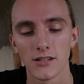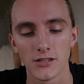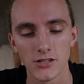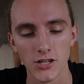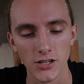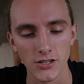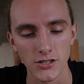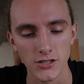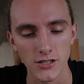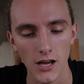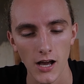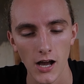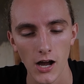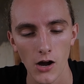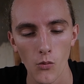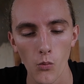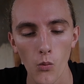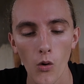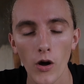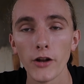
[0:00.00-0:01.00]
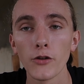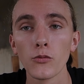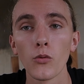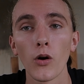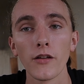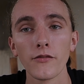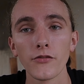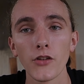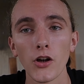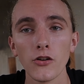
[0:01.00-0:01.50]
just wanted
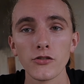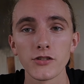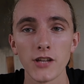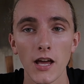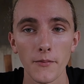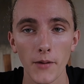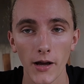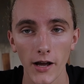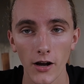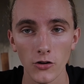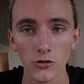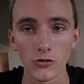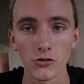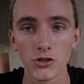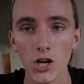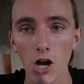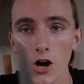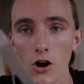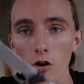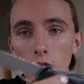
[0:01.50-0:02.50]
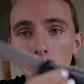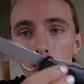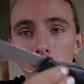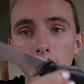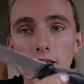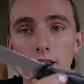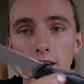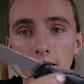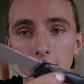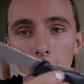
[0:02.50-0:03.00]
one of those, and my Uncle Joe,
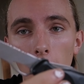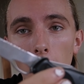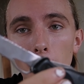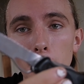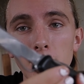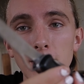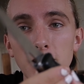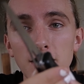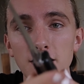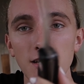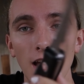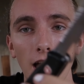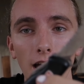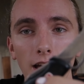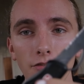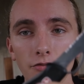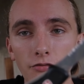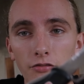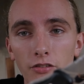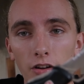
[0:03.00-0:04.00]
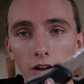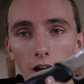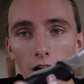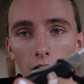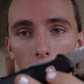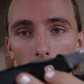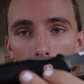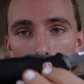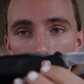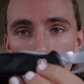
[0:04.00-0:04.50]
he got me this knife
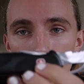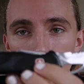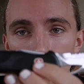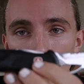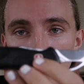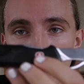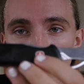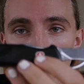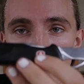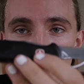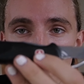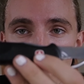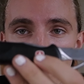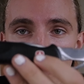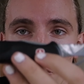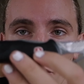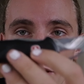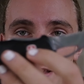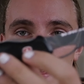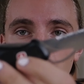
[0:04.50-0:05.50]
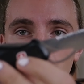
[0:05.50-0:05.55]
right before we